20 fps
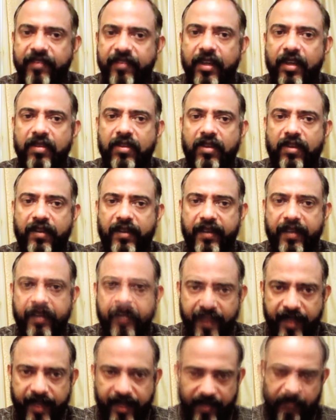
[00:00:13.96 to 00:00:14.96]
the authority
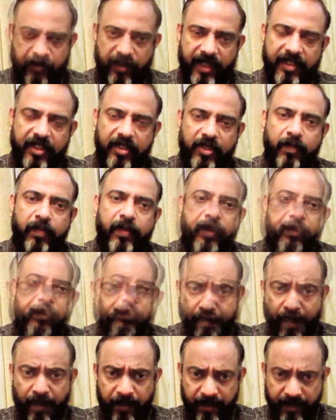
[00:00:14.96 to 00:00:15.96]
and we are the supreme
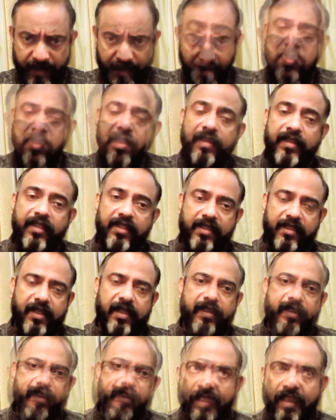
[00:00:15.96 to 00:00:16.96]
power in this
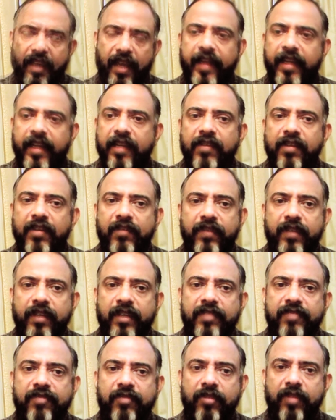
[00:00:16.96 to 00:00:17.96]
country. I never
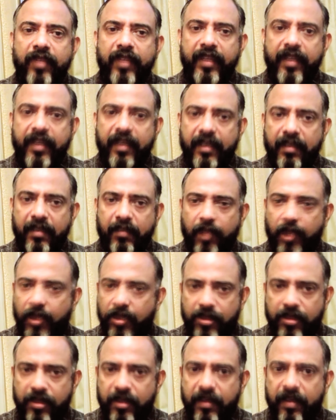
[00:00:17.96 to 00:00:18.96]
worked for any
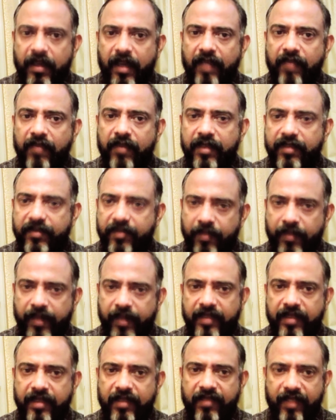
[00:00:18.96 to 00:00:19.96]
boss. I worked for
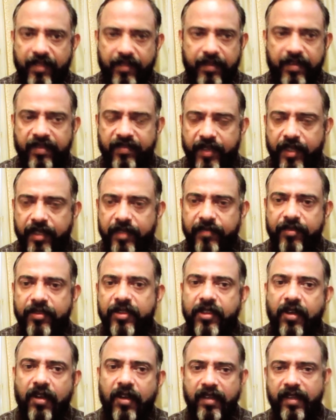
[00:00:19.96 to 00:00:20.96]
myself, I worked for
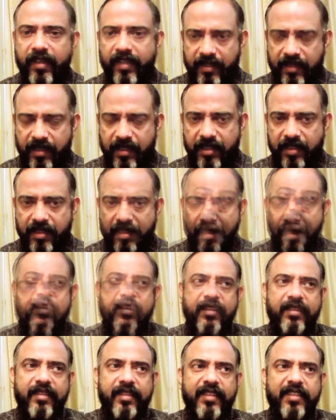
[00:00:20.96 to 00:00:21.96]
the organization.
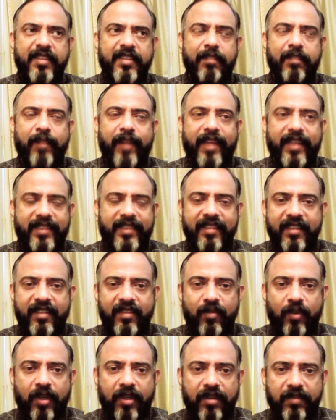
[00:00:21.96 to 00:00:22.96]
It's just a passion
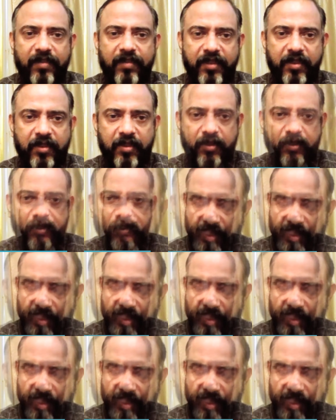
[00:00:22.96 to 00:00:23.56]
in whatever you do.